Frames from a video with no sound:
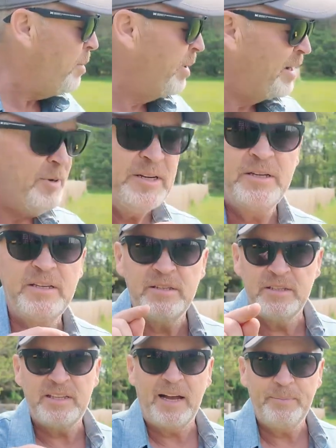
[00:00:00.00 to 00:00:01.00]
But I'm going
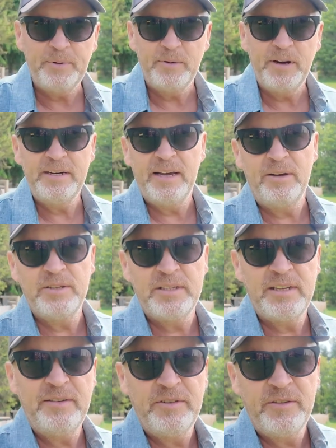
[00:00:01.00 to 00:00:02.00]
to stop it right now to
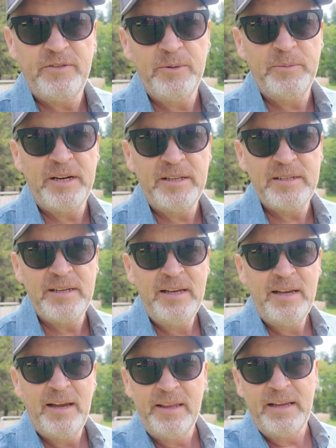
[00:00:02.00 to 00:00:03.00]
save you a few minutes,
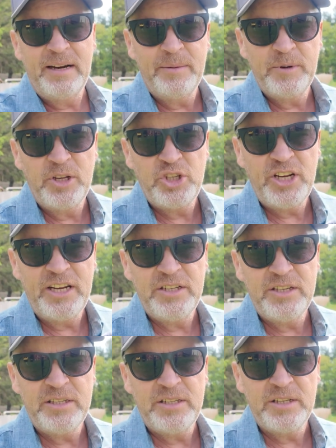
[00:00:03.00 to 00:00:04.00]
and then I'm going to
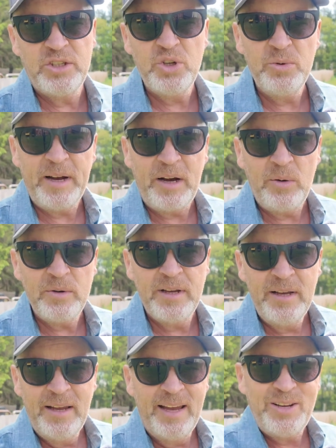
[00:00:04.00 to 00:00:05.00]
change it to zoom out
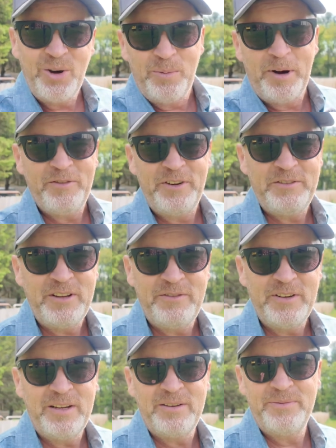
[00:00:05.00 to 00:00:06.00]
and go about 50
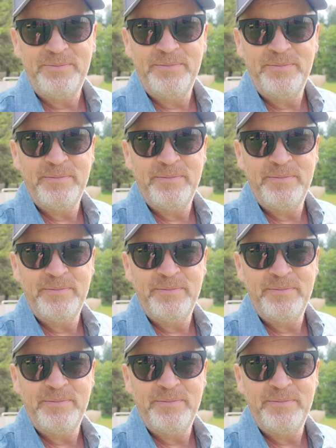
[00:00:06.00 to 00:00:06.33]
feet.